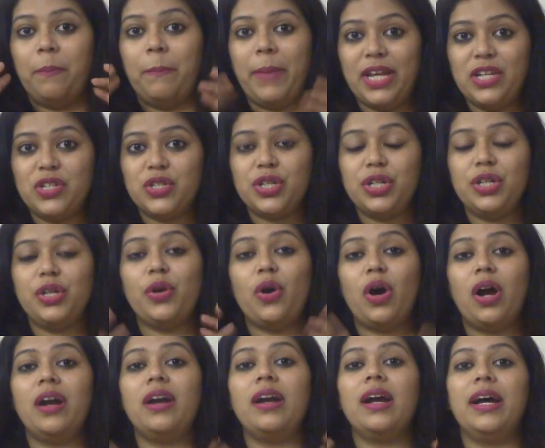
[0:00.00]
Mention
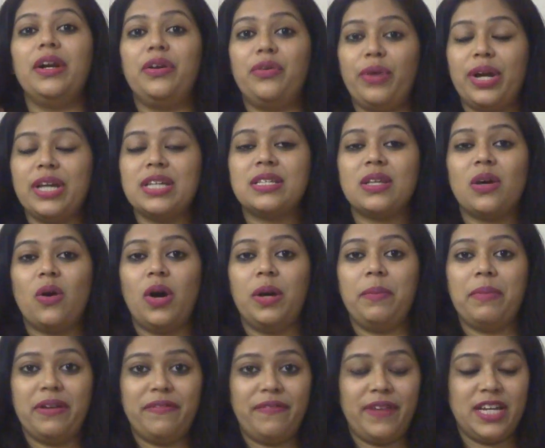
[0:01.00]
your address
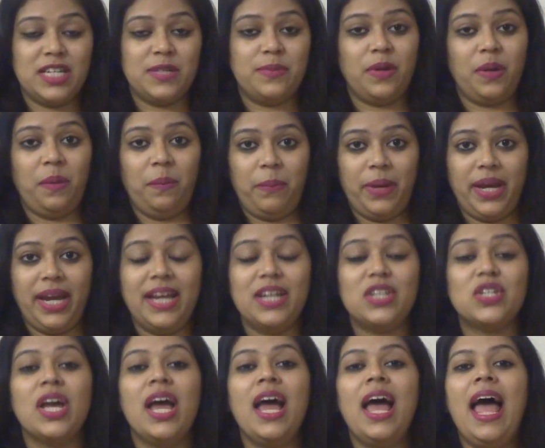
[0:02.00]
on my Facebook page,